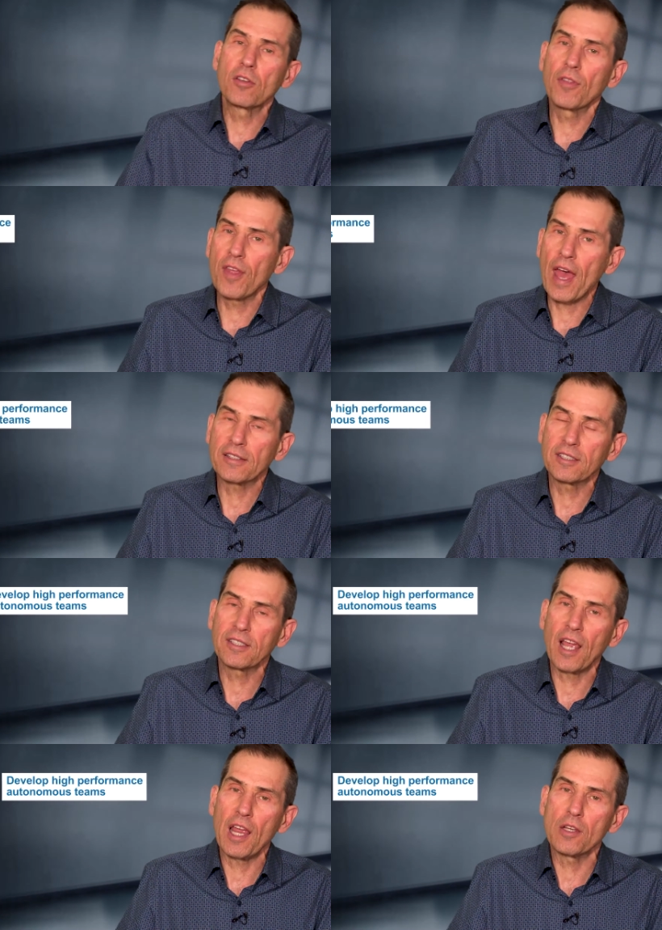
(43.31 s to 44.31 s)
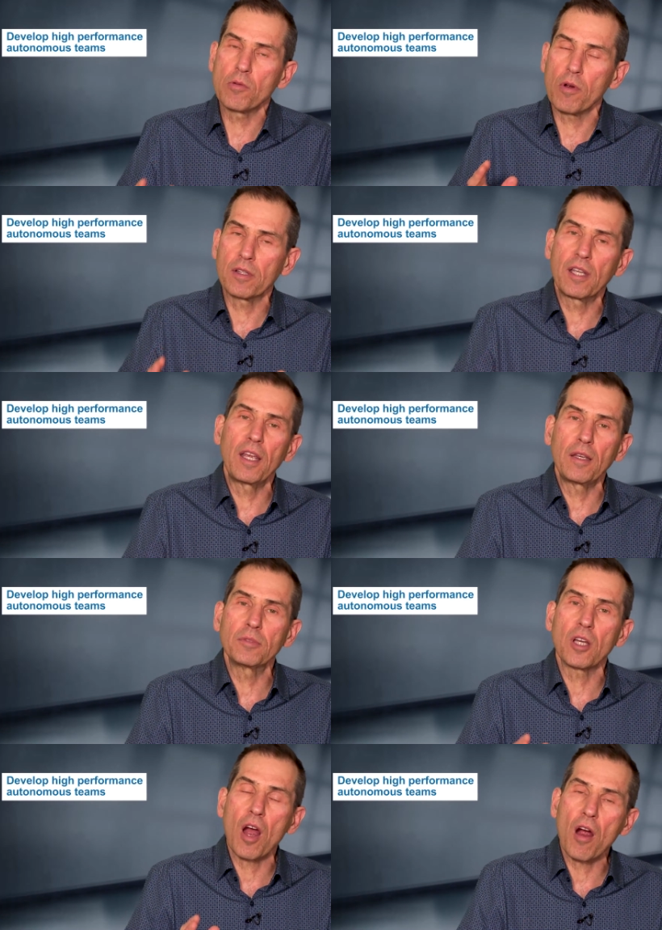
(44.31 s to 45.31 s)
to that stage where
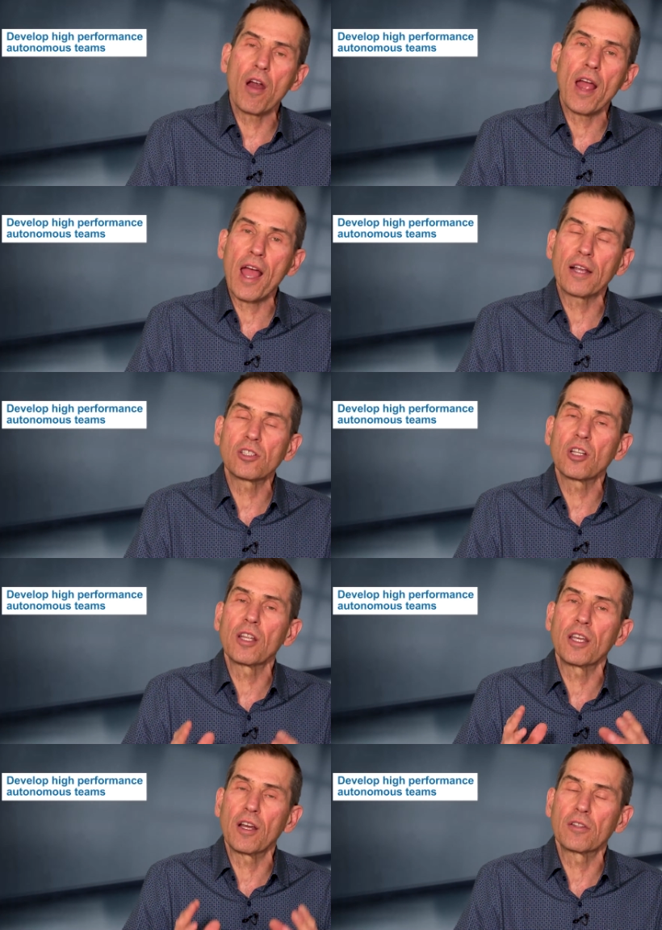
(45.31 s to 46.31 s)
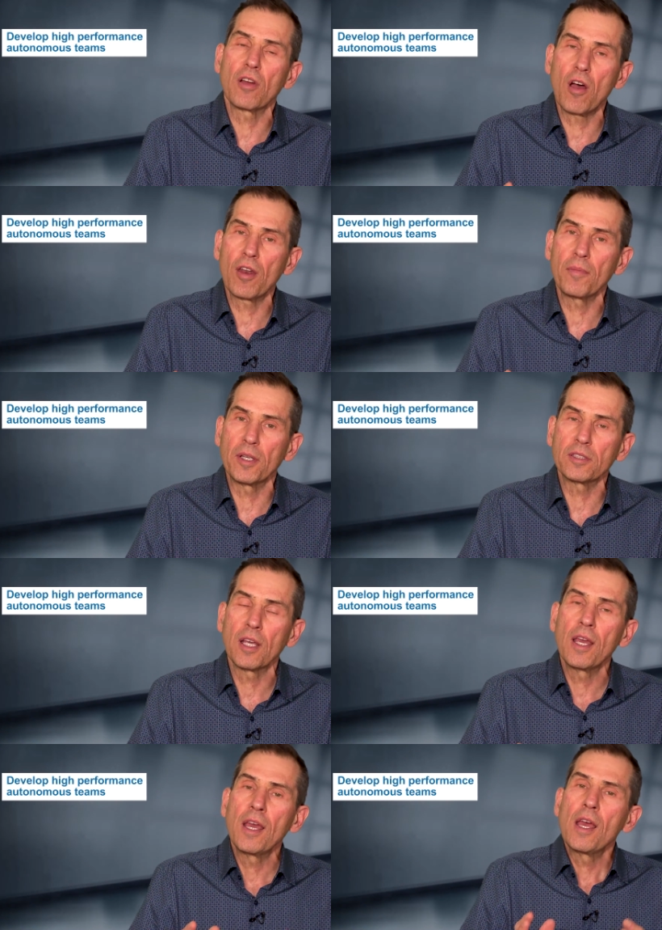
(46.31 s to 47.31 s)
teams are actually autonomous
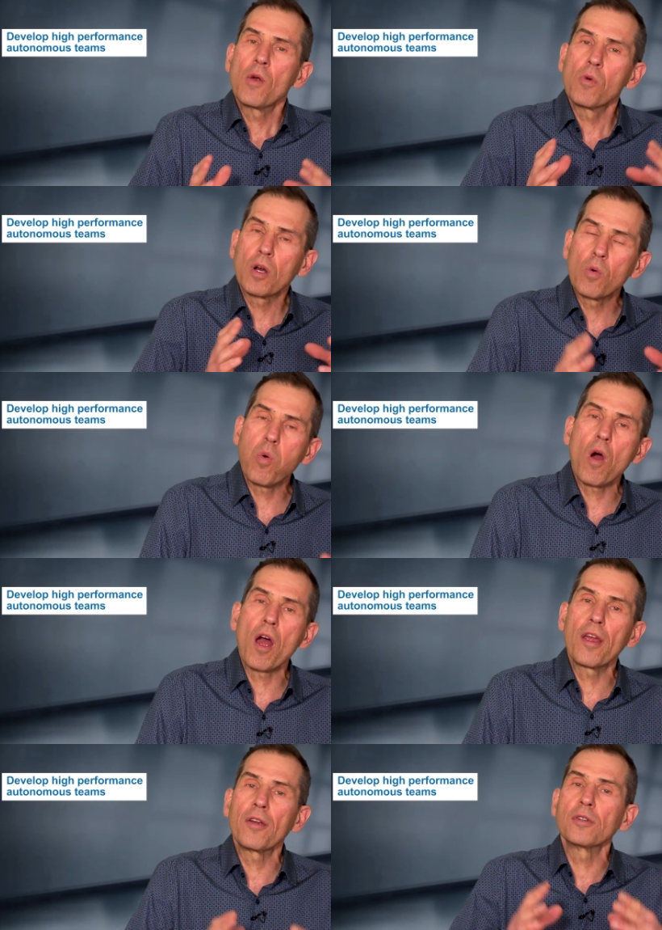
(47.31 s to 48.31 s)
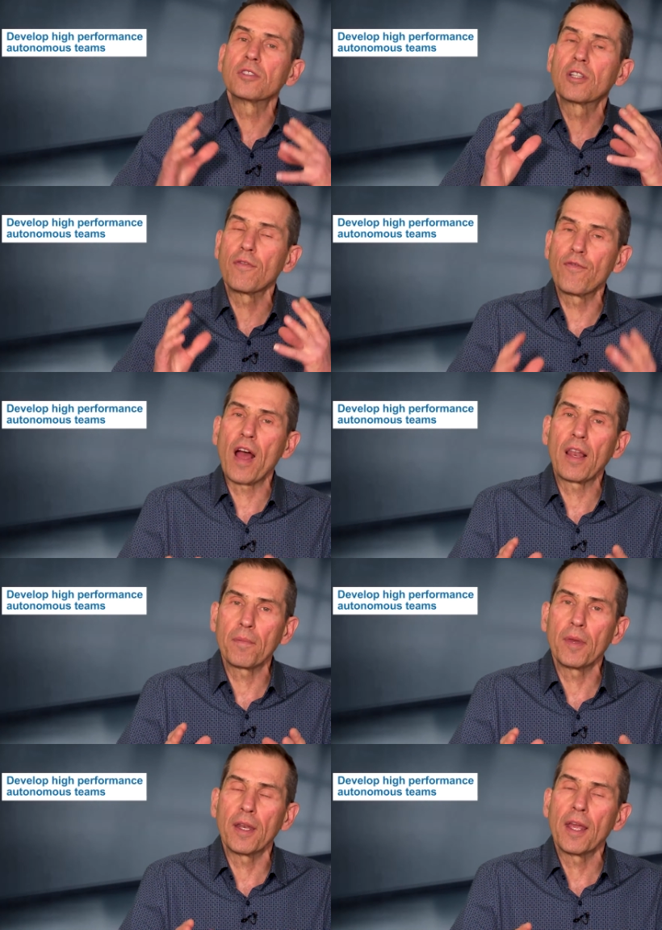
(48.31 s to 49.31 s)
requires
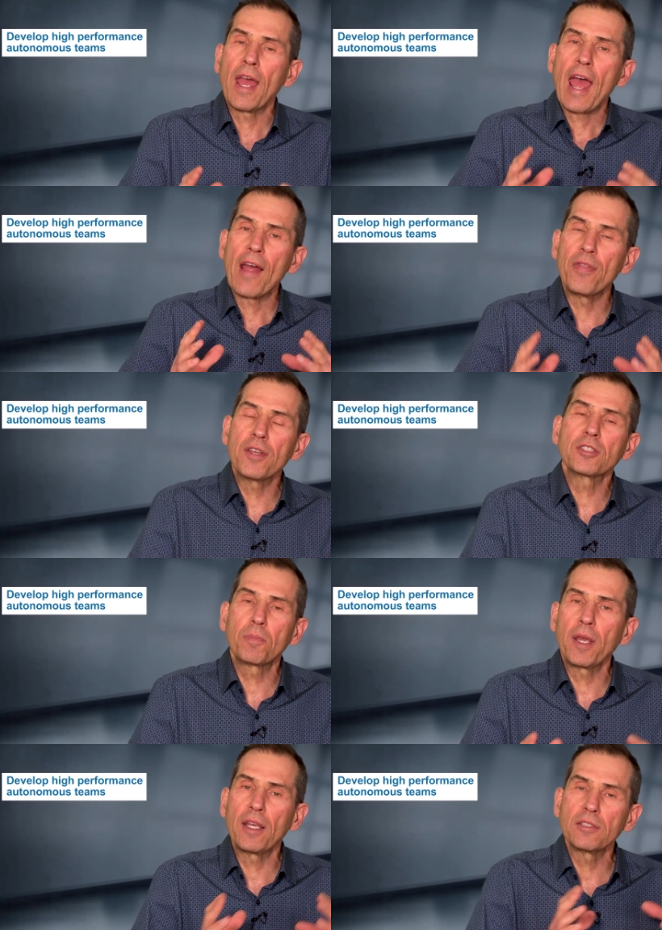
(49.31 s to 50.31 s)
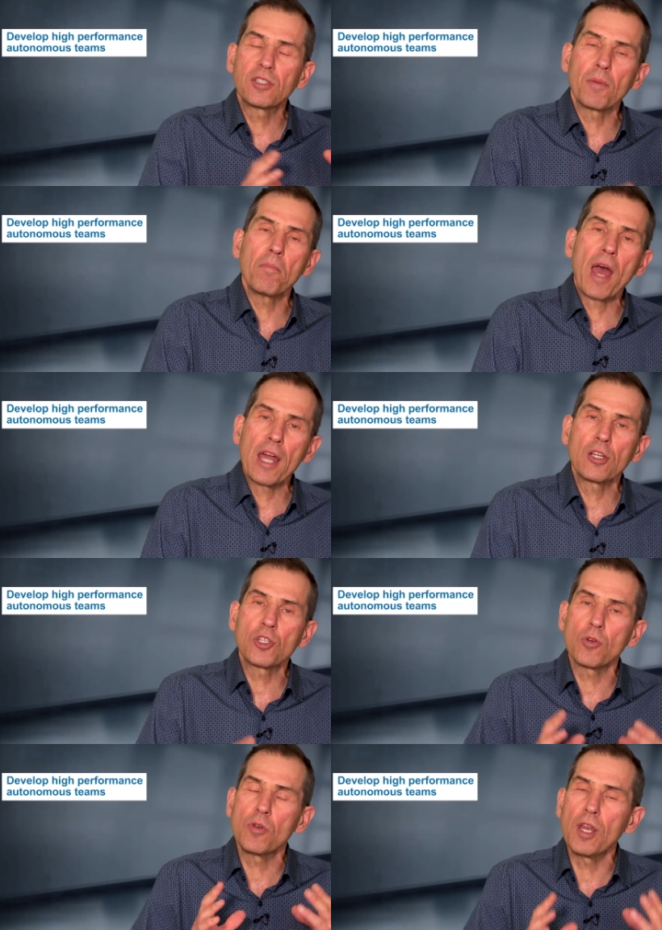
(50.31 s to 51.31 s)
development. And this means the
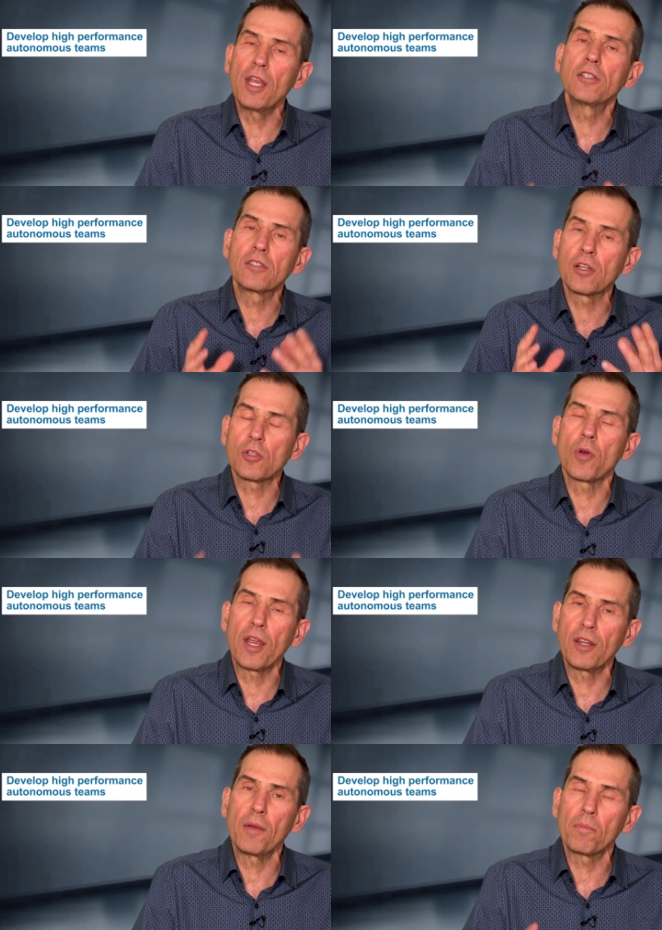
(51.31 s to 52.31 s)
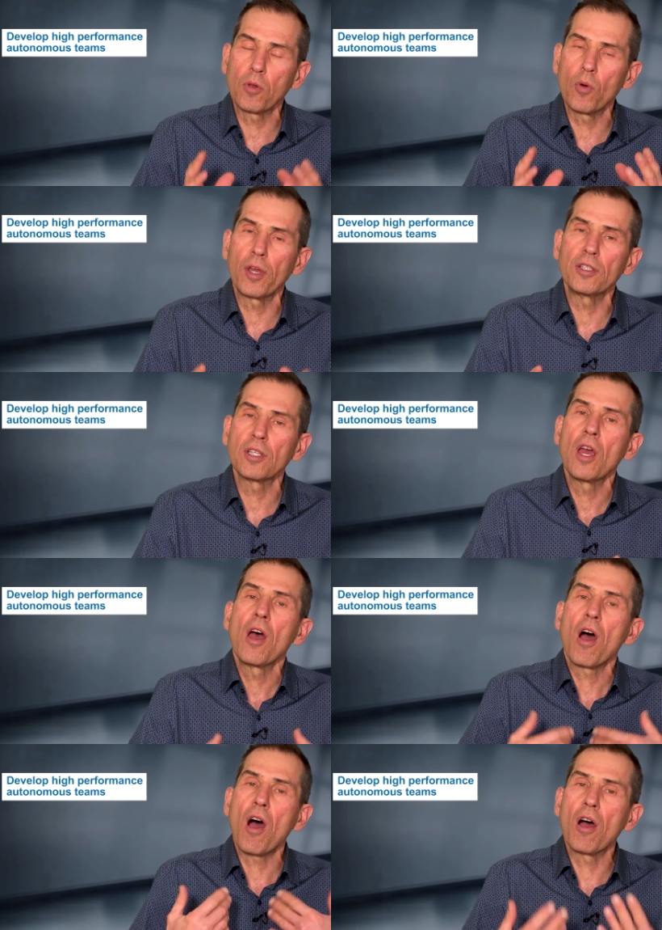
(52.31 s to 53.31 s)
manager needs to train the employees
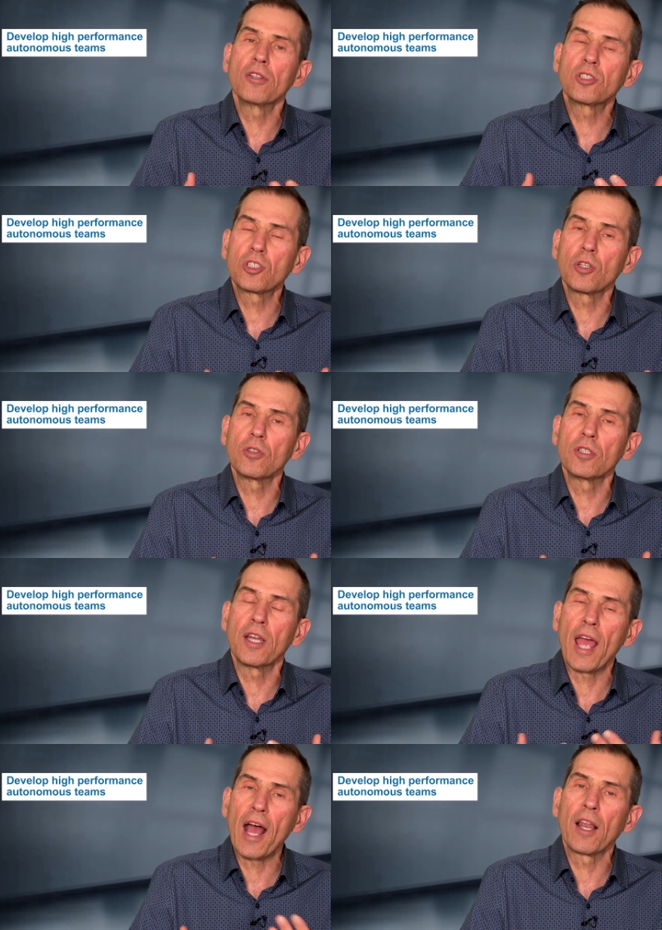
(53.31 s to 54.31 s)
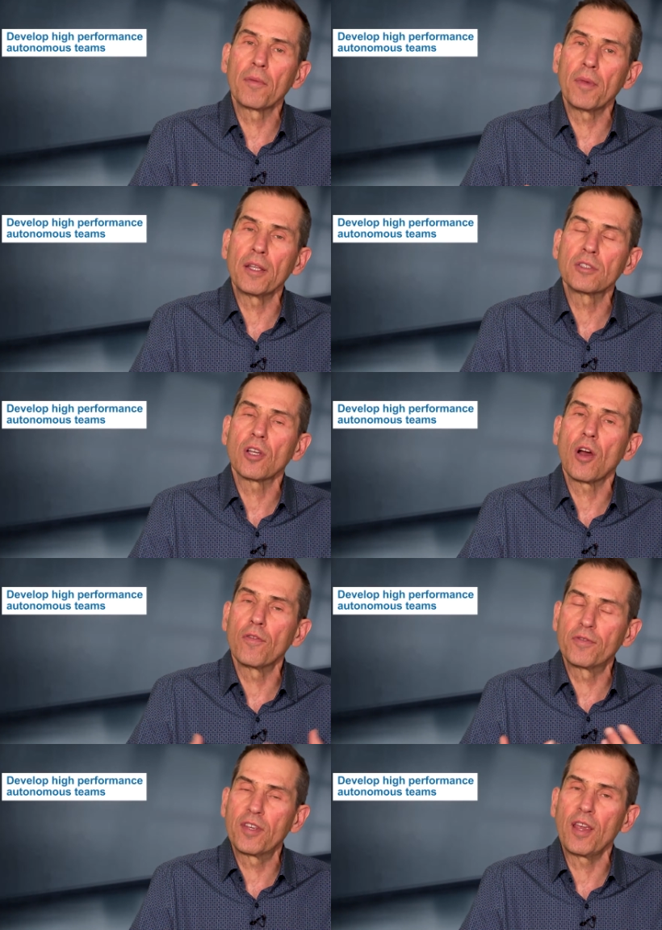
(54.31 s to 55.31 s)
on certain elements
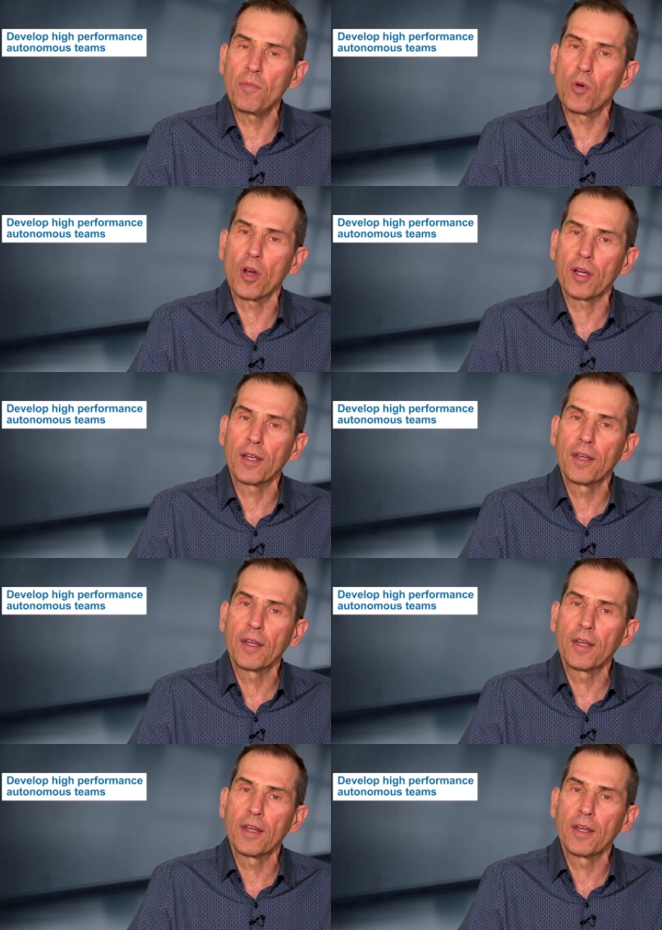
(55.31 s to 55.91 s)
of teamwork.